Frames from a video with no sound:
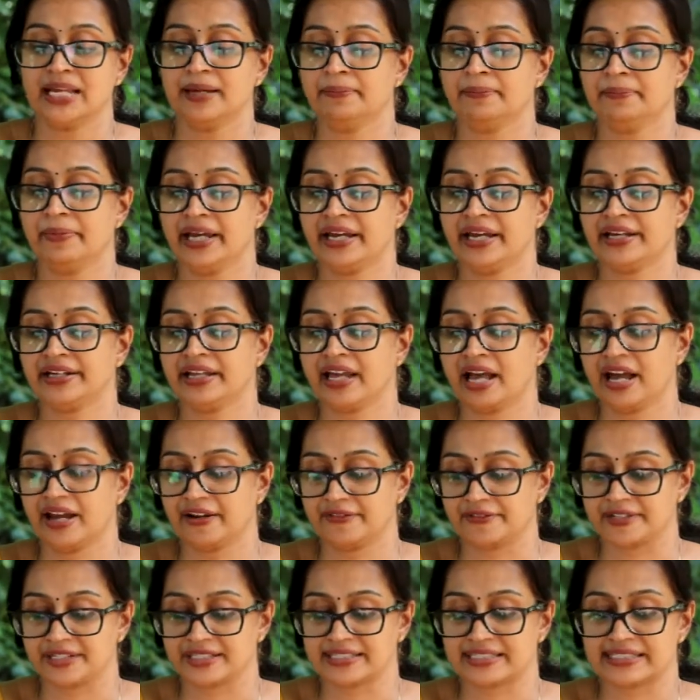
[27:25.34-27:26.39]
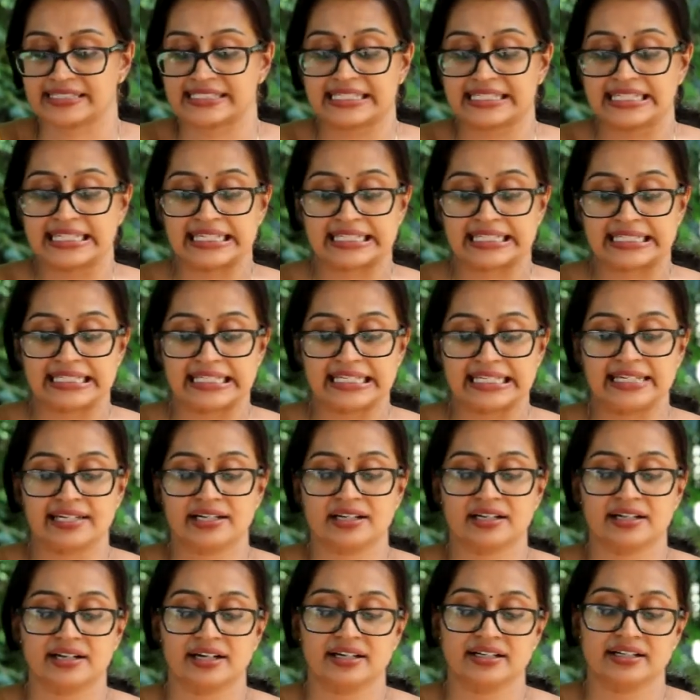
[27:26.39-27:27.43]
Mary Harris neatly
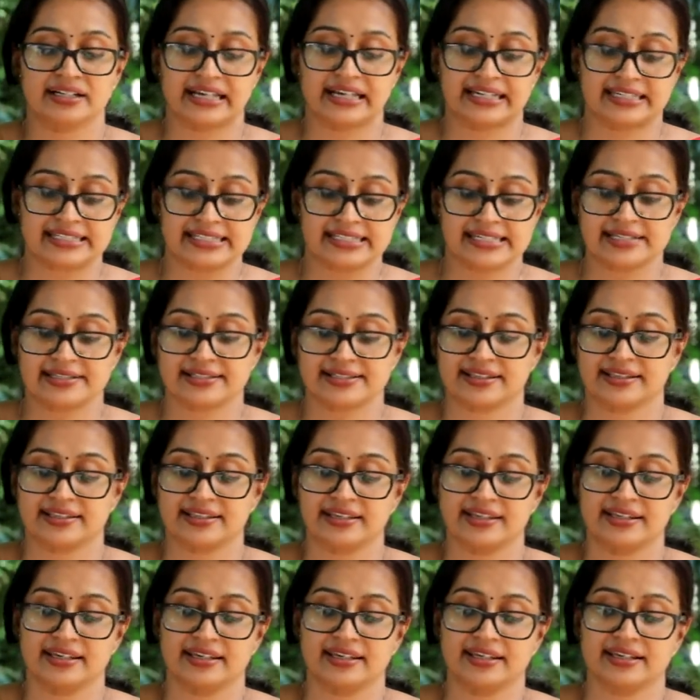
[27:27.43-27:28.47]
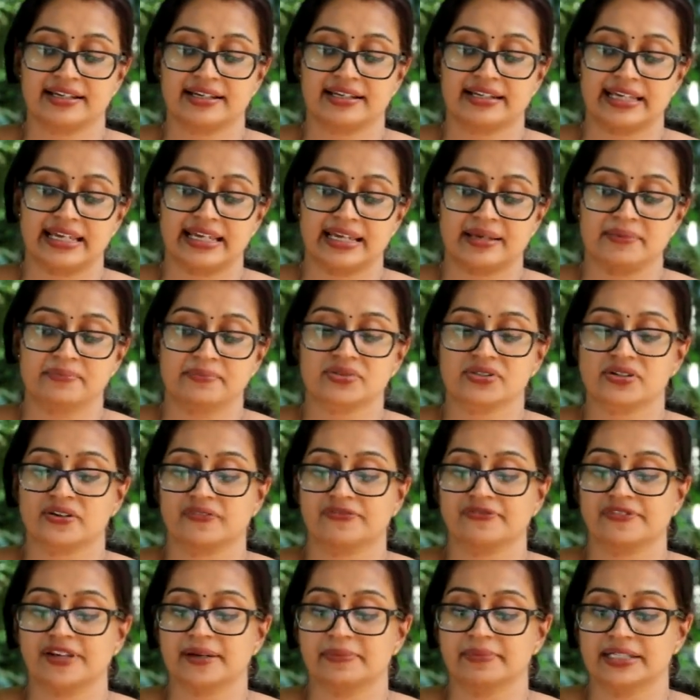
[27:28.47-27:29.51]
connected the claims of
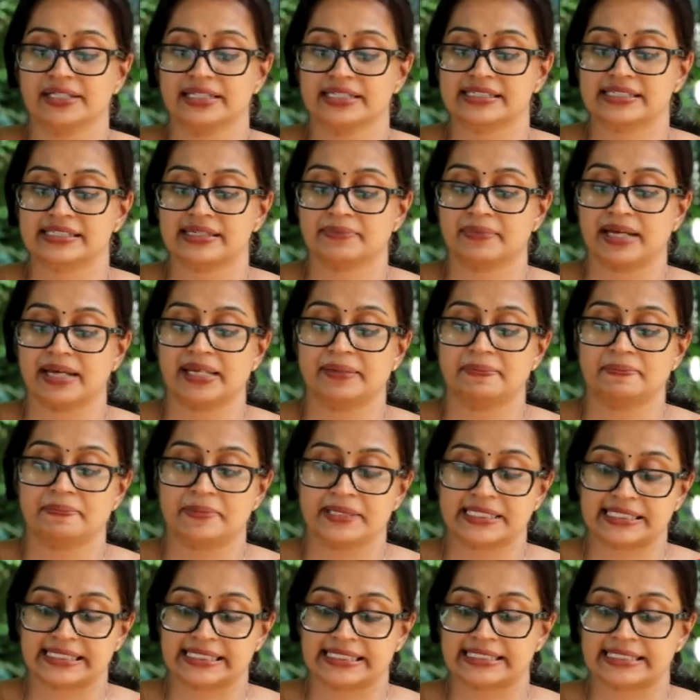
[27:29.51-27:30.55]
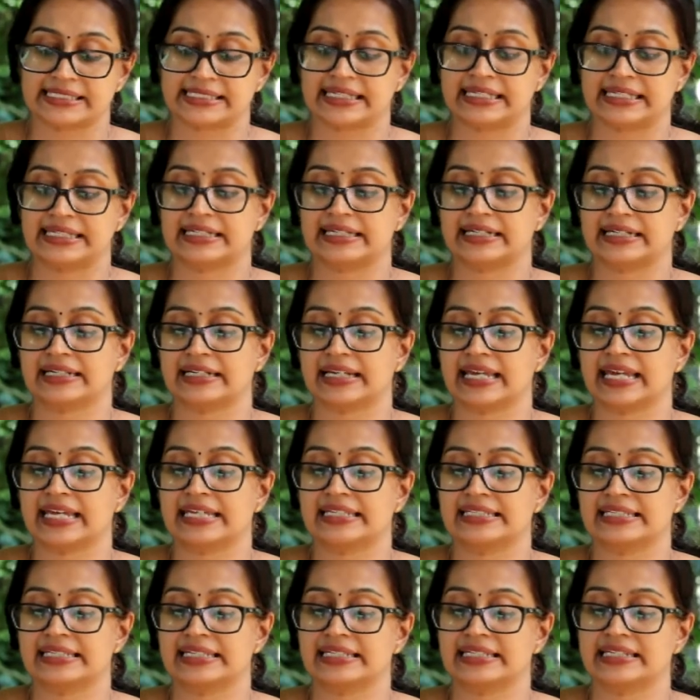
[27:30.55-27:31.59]
feminism and business in her
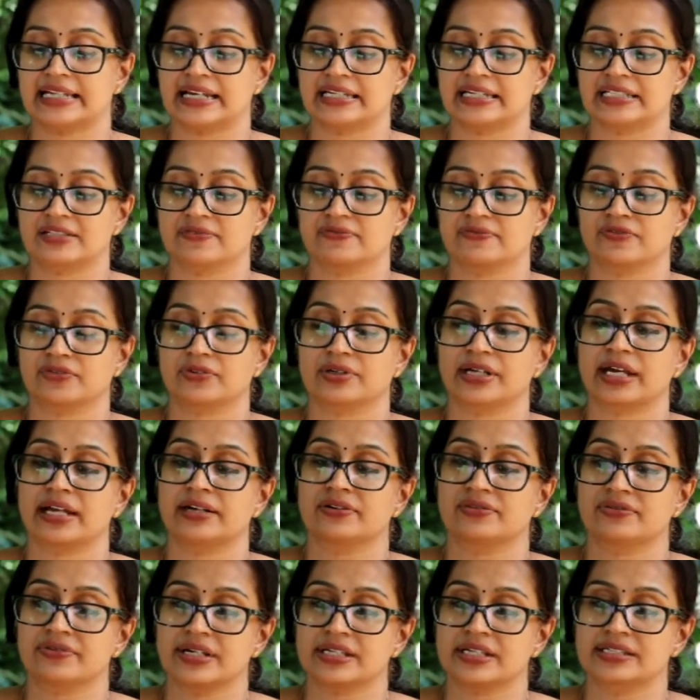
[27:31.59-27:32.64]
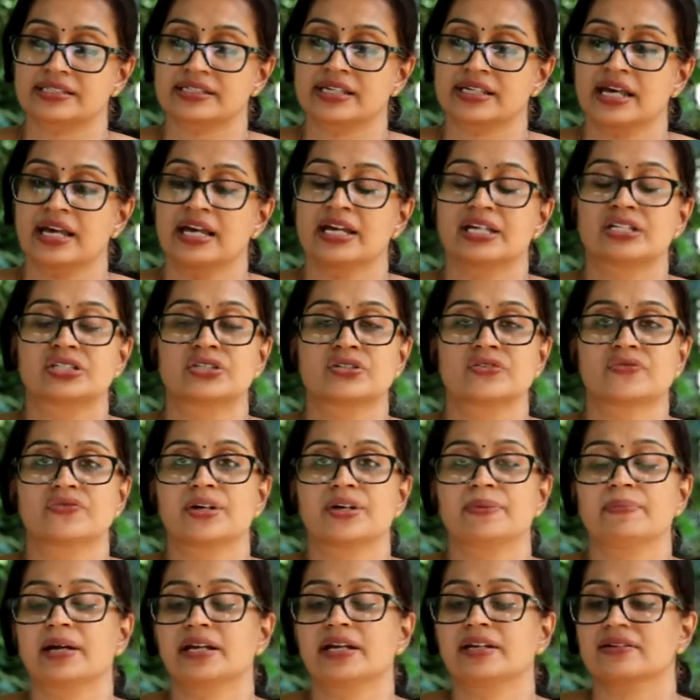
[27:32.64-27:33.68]
1894 address to
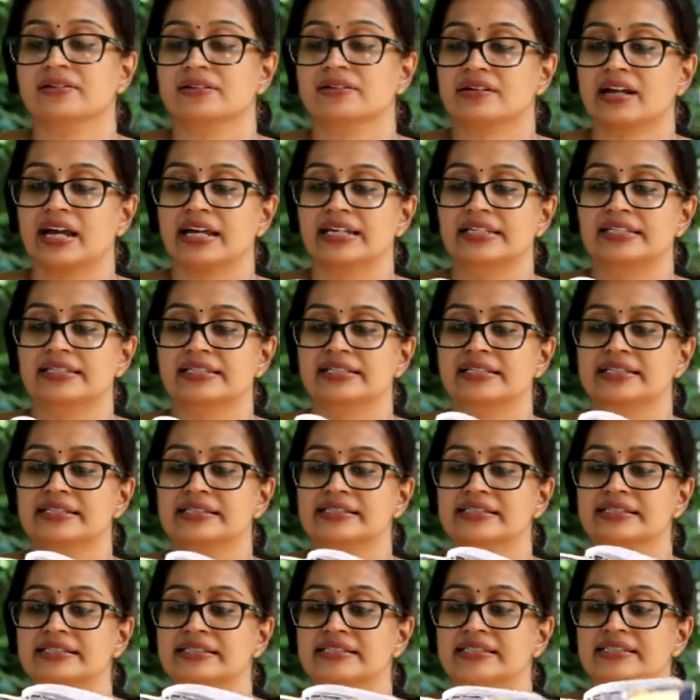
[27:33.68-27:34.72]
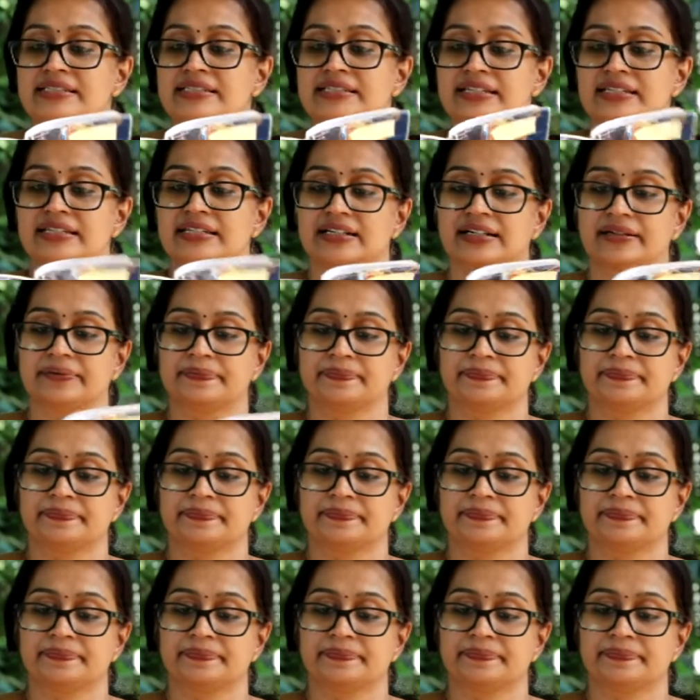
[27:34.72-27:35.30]
women writers' dinner.